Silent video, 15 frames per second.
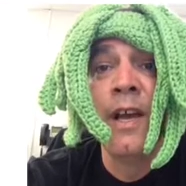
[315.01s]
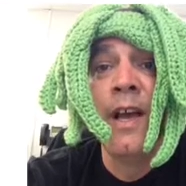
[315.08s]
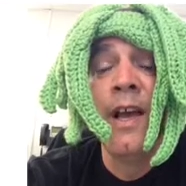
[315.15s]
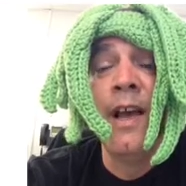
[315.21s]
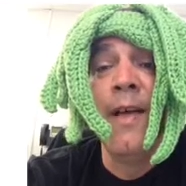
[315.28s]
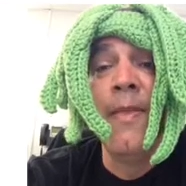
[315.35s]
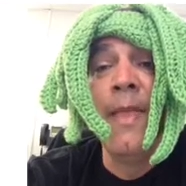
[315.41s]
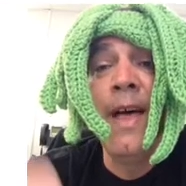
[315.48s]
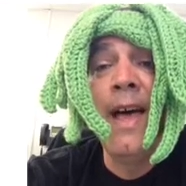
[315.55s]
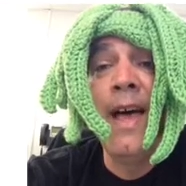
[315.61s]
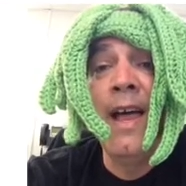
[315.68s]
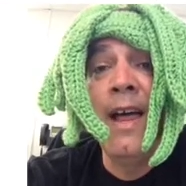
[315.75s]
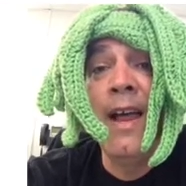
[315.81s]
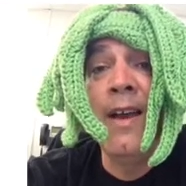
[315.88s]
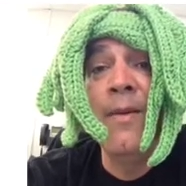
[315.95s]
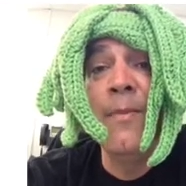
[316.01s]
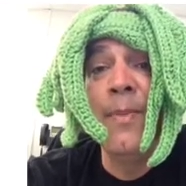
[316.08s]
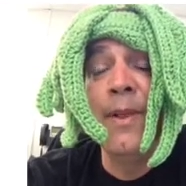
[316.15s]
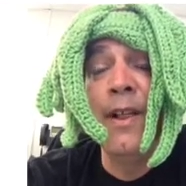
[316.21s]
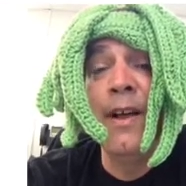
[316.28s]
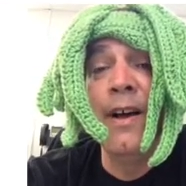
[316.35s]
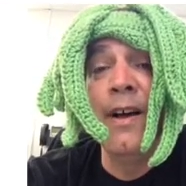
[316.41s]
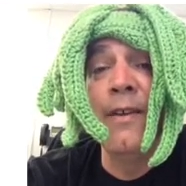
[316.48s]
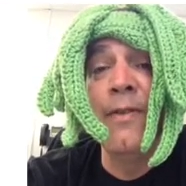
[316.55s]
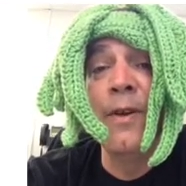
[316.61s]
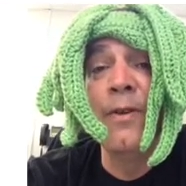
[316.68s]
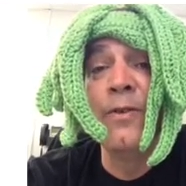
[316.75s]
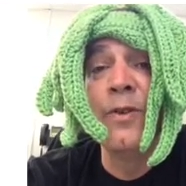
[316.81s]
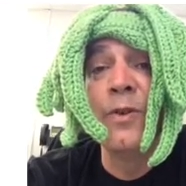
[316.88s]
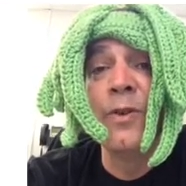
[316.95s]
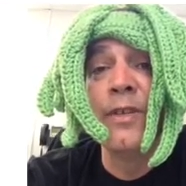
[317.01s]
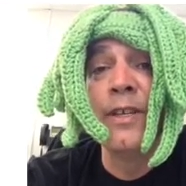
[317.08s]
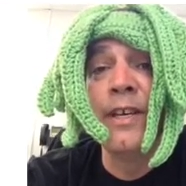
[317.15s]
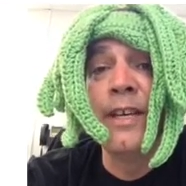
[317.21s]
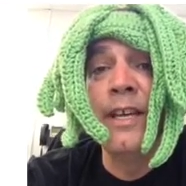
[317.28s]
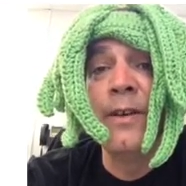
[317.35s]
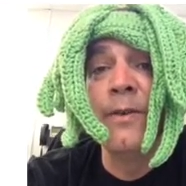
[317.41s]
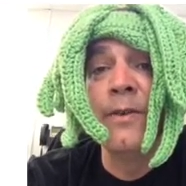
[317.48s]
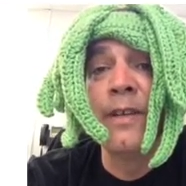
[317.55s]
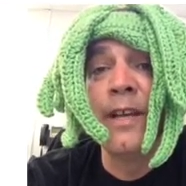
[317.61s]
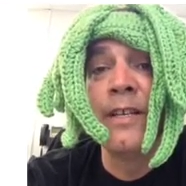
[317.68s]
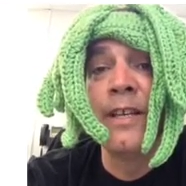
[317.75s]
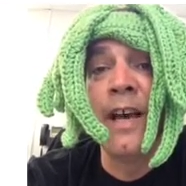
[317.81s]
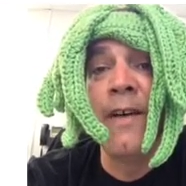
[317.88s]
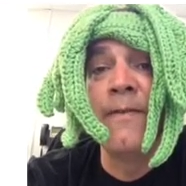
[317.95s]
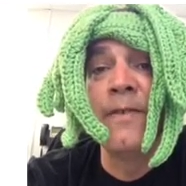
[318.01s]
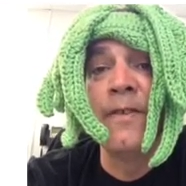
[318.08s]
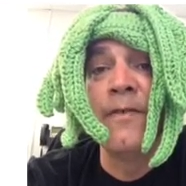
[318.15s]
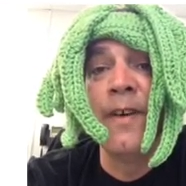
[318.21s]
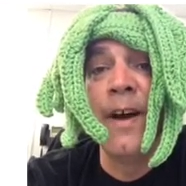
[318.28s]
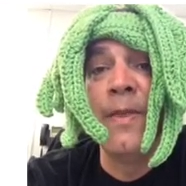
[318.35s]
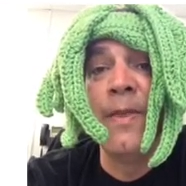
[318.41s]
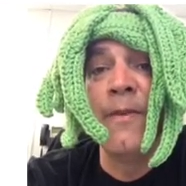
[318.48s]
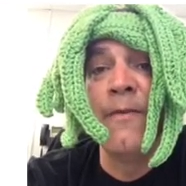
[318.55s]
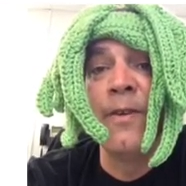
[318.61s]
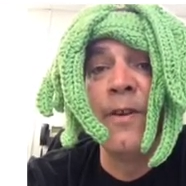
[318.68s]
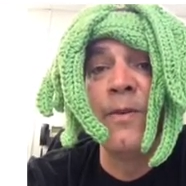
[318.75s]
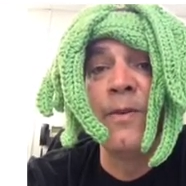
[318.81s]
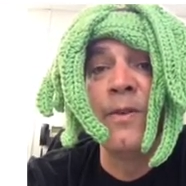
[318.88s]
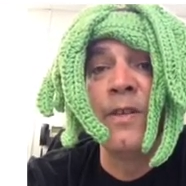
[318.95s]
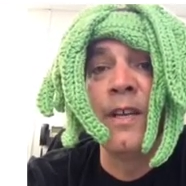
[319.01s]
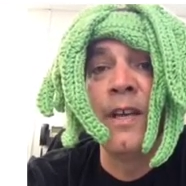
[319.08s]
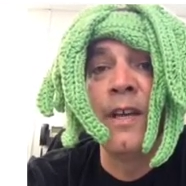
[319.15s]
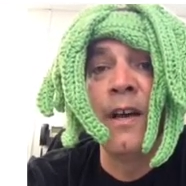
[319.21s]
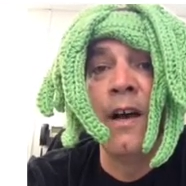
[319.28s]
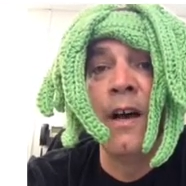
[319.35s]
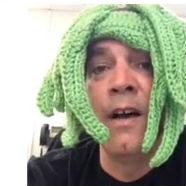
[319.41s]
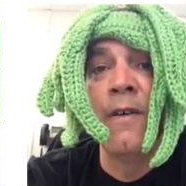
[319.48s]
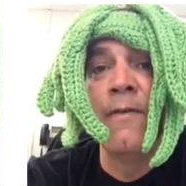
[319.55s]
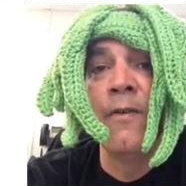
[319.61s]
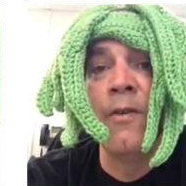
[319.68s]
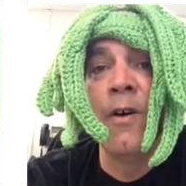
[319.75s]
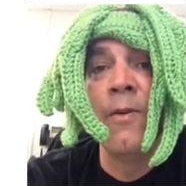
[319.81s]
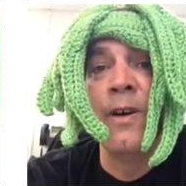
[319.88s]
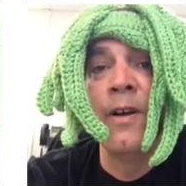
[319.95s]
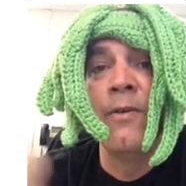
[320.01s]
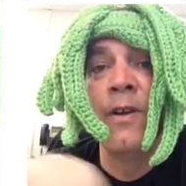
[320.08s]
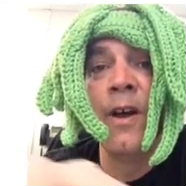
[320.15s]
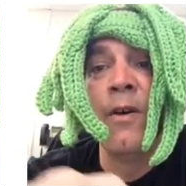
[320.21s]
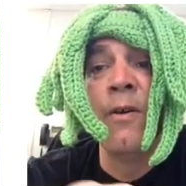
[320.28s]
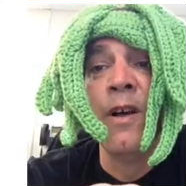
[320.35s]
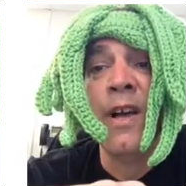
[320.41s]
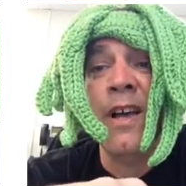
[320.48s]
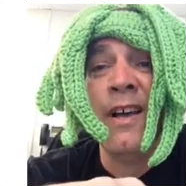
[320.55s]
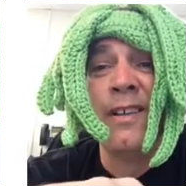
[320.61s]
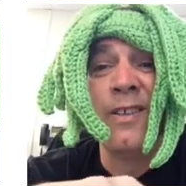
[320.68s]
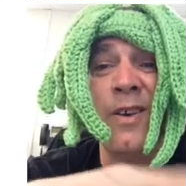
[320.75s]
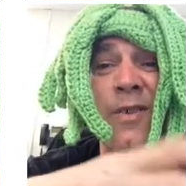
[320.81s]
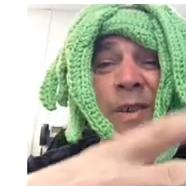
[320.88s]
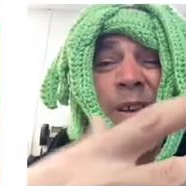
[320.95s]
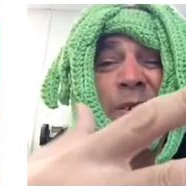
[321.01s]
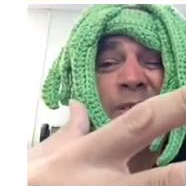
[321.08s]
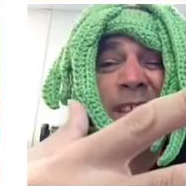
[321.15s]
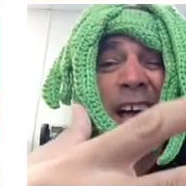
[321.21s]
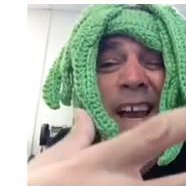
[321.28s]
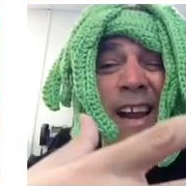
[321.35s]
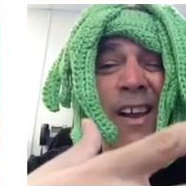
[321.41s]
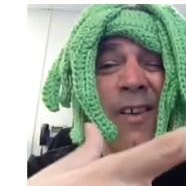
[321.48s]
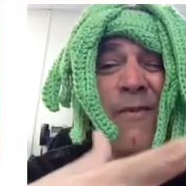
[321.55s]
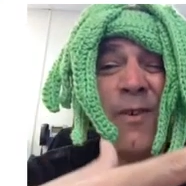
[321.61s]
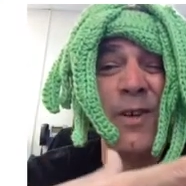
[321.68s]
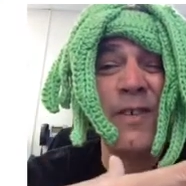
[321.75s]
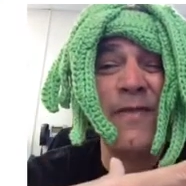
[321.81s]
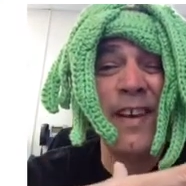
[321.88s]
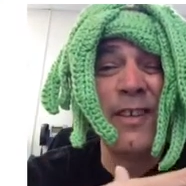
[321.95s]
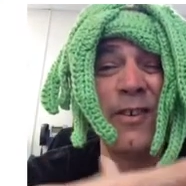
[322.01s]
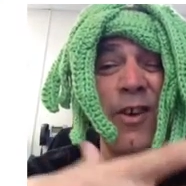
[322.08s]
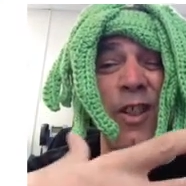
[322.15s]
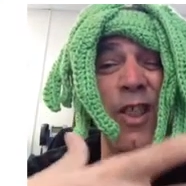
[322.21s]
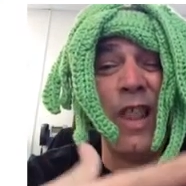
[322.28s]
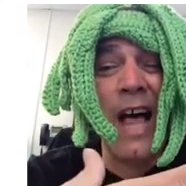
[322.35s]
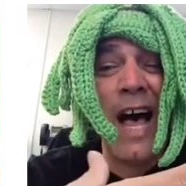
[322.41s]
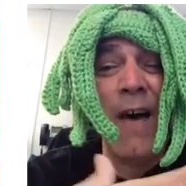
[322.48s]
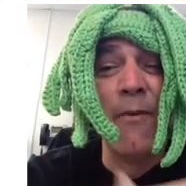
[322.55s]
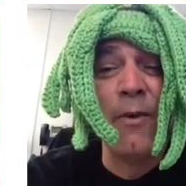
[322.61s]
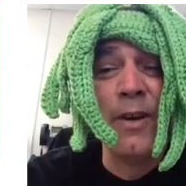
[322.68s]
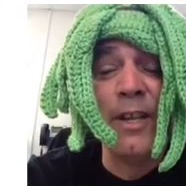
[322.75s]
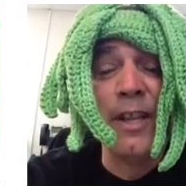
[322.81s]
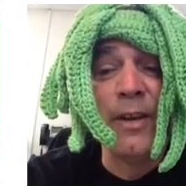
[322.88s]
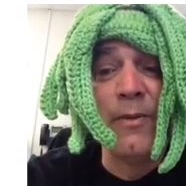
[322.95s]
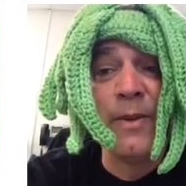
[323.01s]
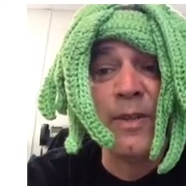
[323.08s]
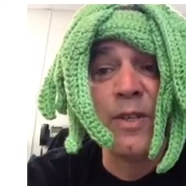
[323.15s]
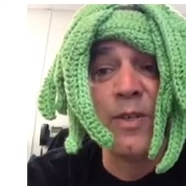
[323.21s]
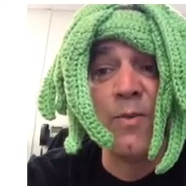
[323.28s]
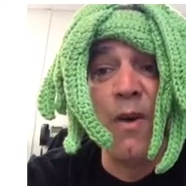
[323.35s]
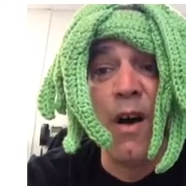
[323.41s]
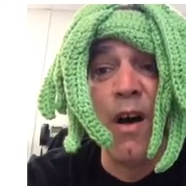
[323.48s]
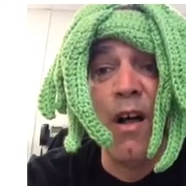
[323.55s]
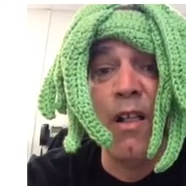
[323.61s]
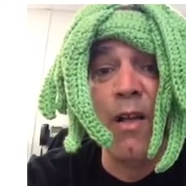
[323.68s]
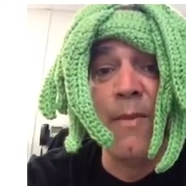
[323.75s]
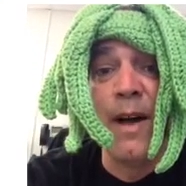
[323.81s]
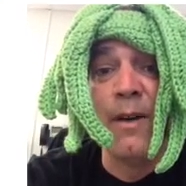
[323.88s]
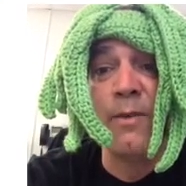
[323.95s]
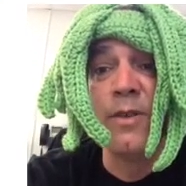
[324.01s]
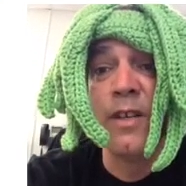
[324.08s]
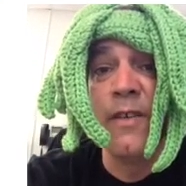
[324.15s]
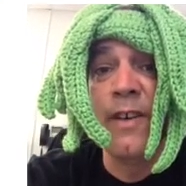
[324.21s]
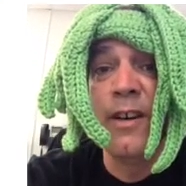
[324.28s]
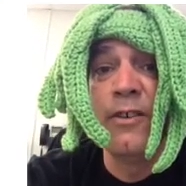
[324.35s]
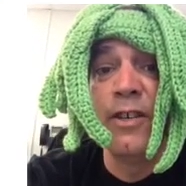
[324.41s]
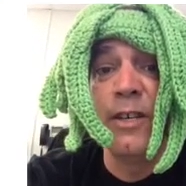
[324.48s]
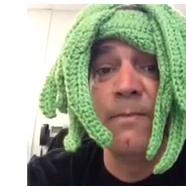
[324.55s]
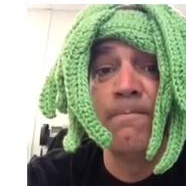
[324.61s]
and then plug those joules into E equals HF to find the frequency of what we don't know. So we use that conversion factor a lot when we're dealing with small amounts of energy.